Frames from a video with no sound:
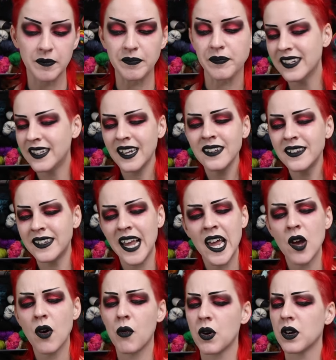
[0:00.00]
It does say
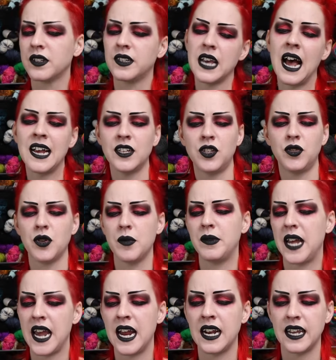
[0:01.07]
or size to
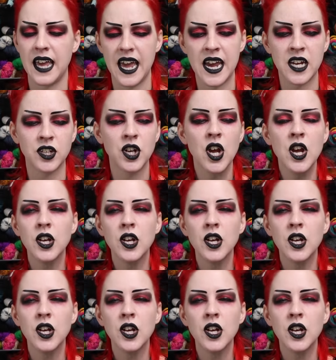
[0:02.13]
obtain gauge.